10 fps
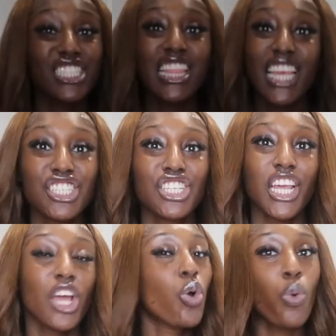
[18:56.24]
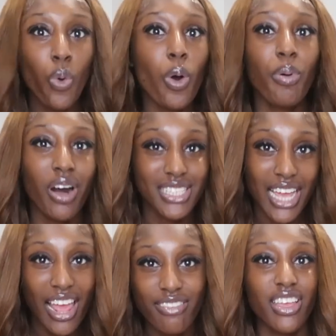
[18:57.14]
literally
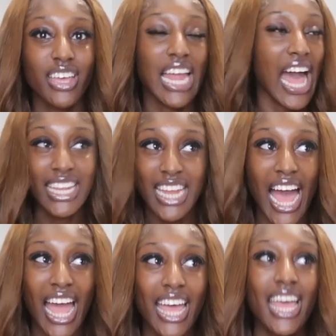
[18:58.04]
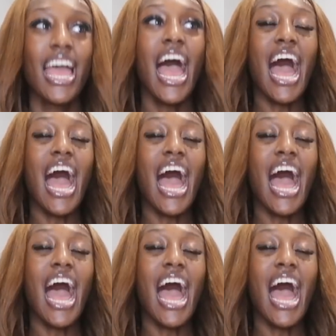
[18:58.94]
11:15 at night,